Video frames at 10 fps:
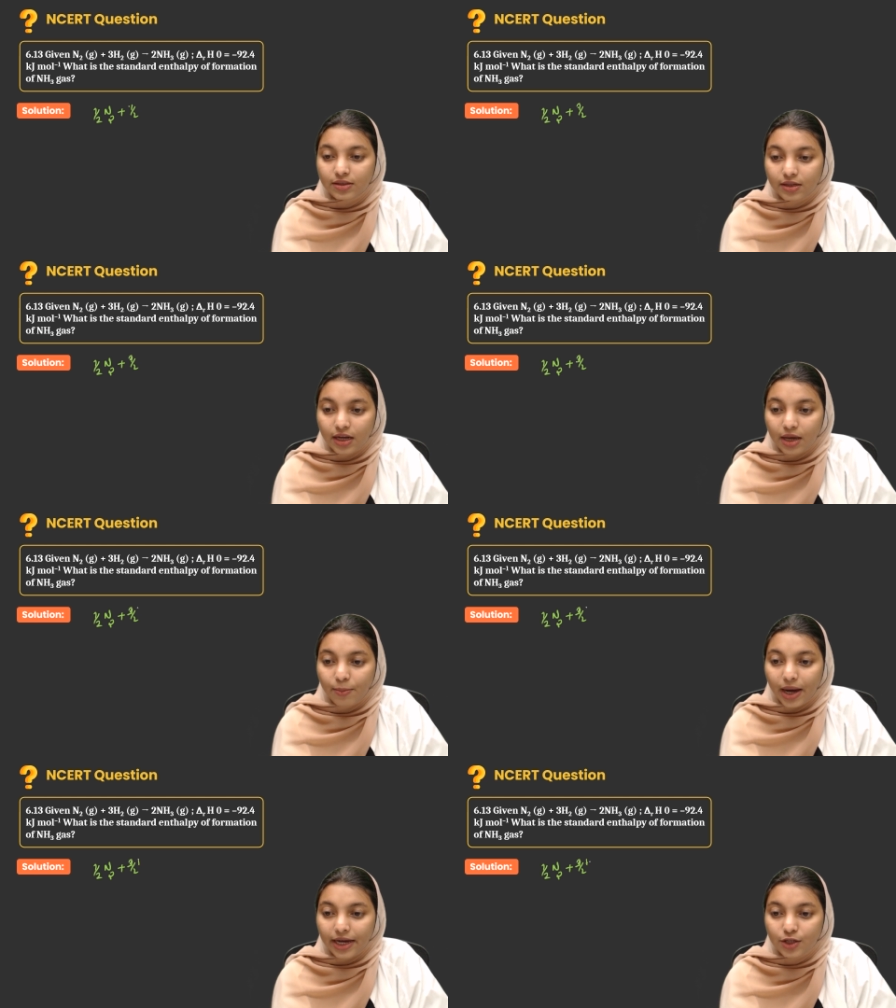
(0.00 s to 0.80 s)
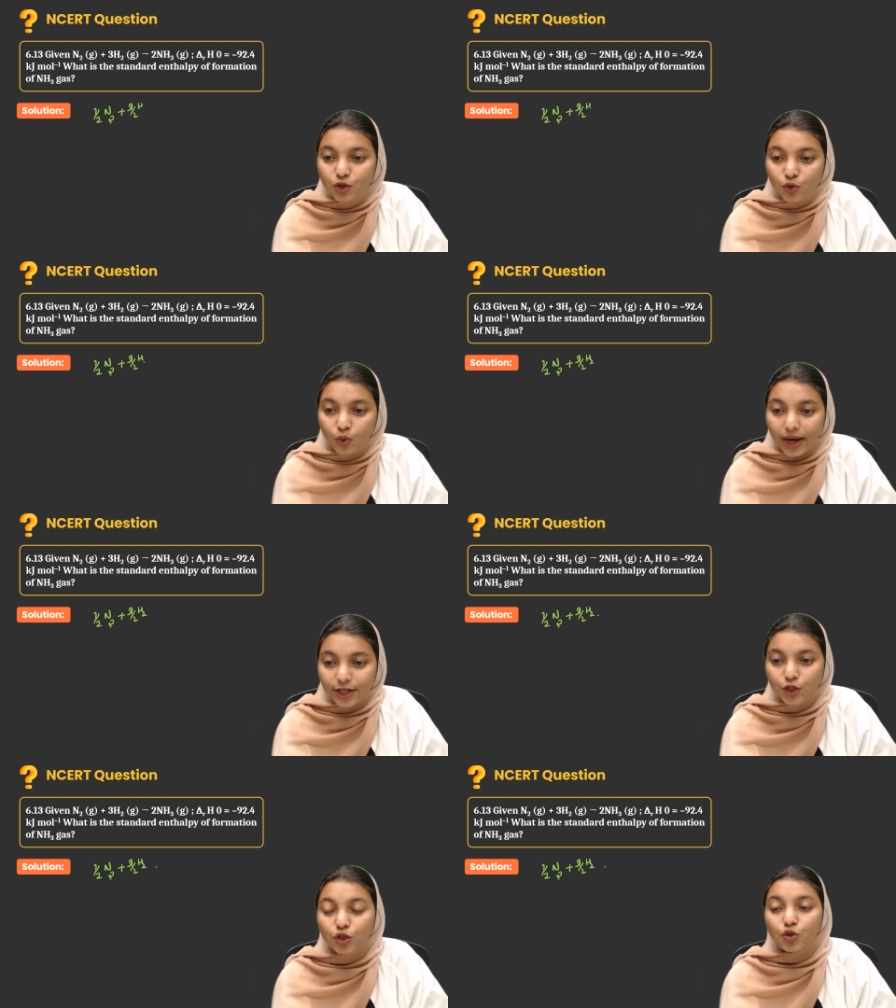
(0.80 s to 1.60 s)
3 by
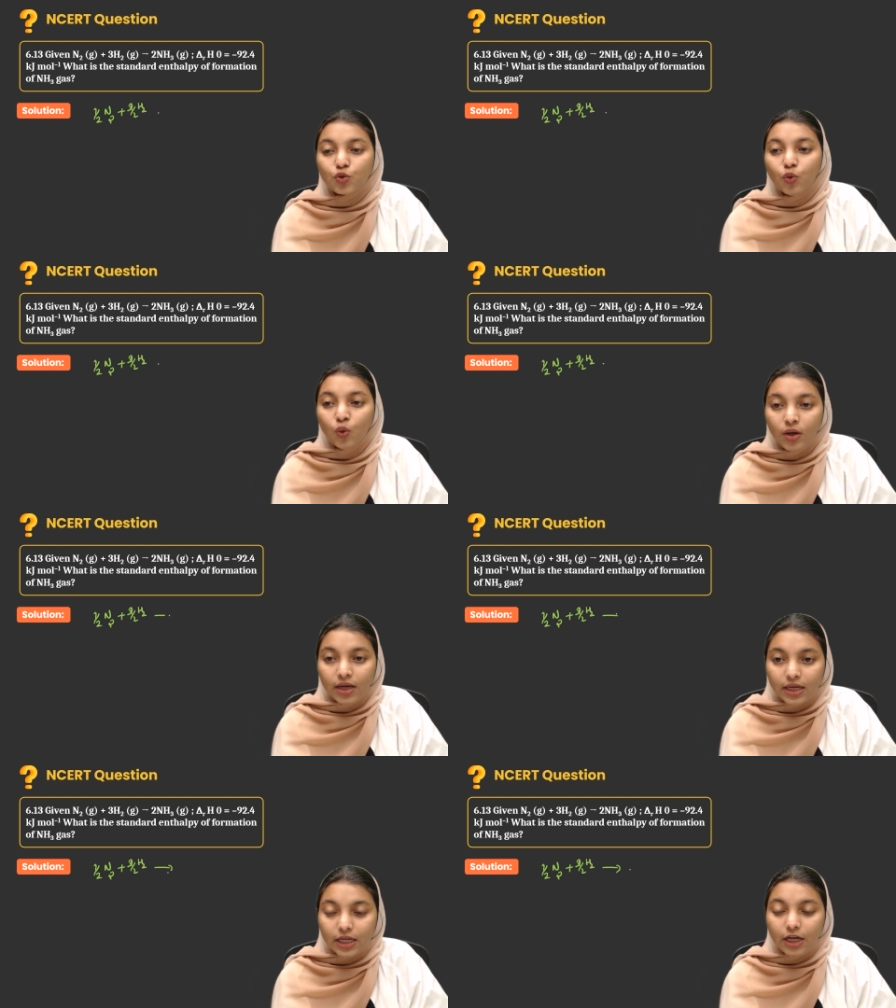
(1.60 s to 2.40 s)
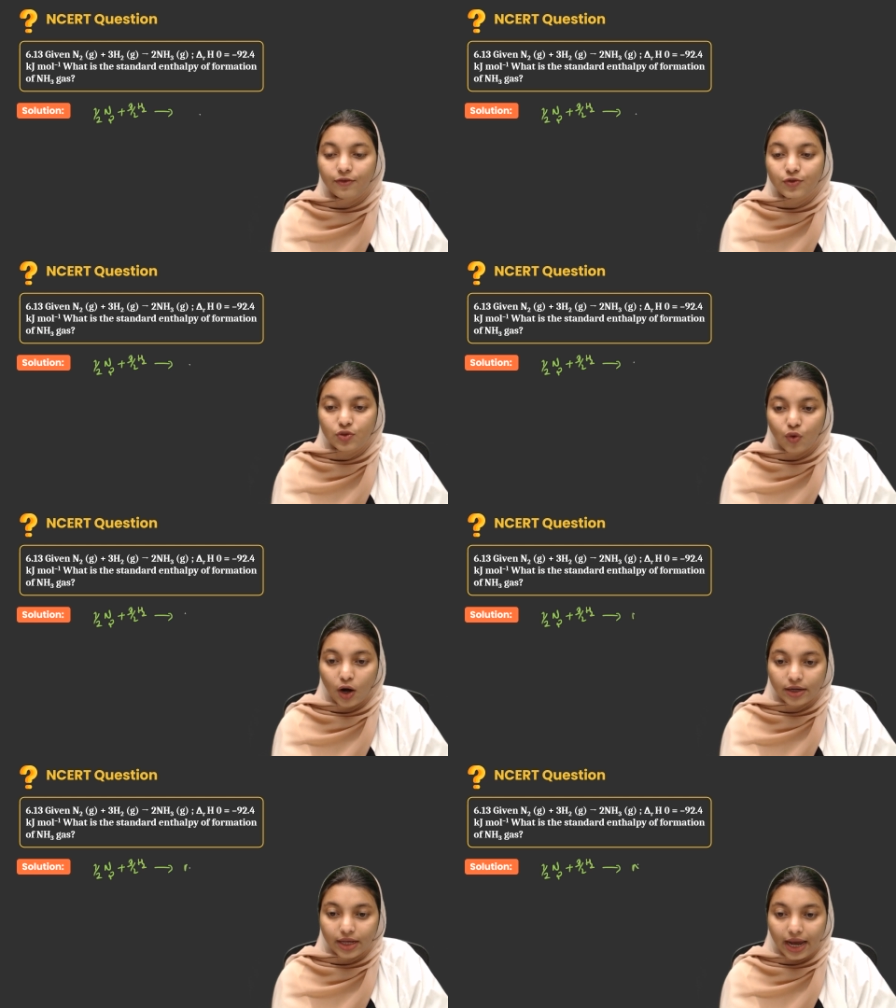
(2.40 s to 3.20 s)
2H2 gives
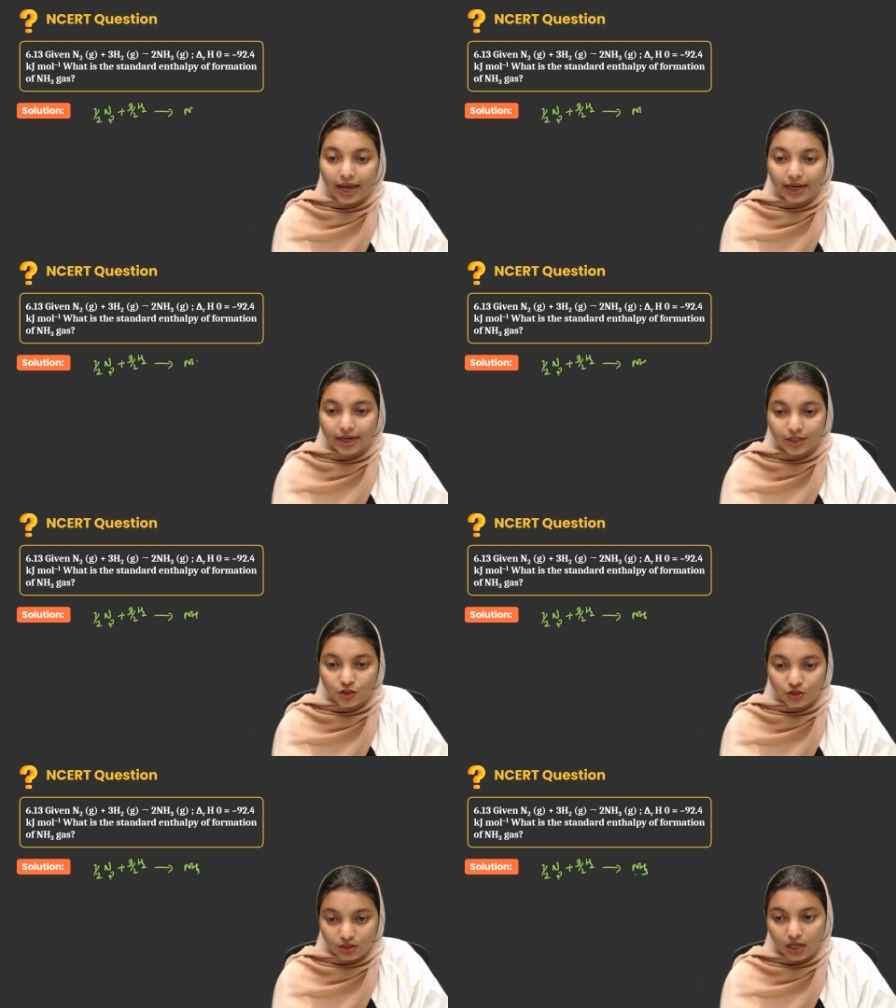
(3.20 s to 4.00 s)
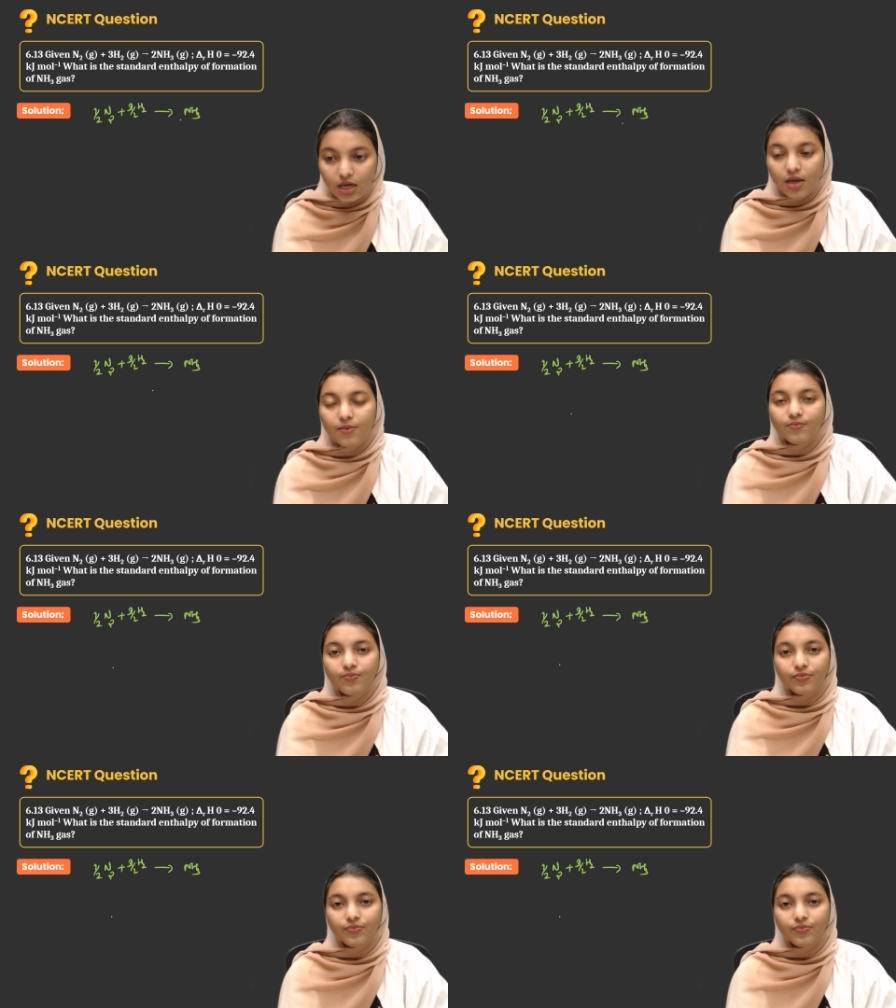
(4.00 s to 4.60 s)
what? NH3.